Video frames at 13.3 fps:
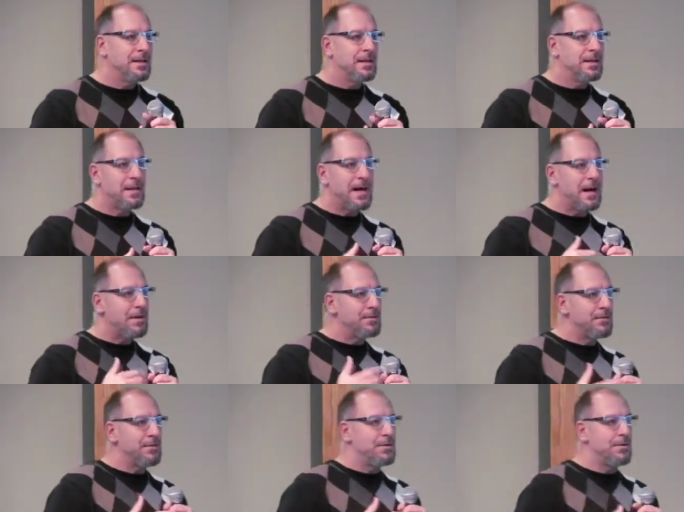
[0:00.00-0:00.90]
Uh, I
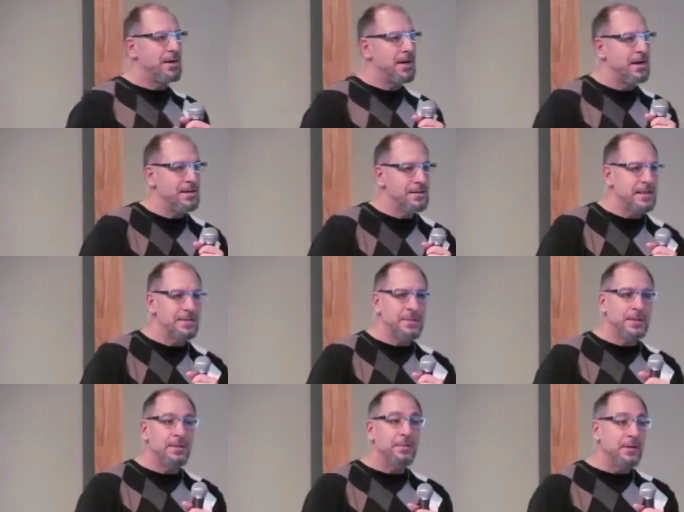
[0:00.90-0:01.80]
don't know. I, it takes
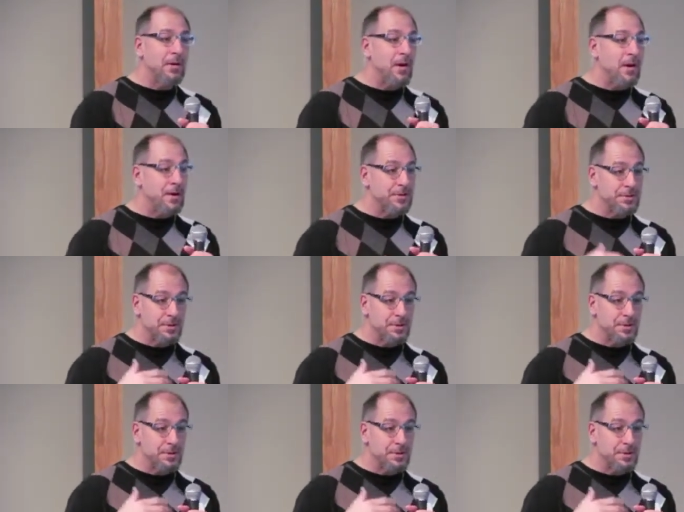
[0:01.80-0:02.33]
me a little bit longer,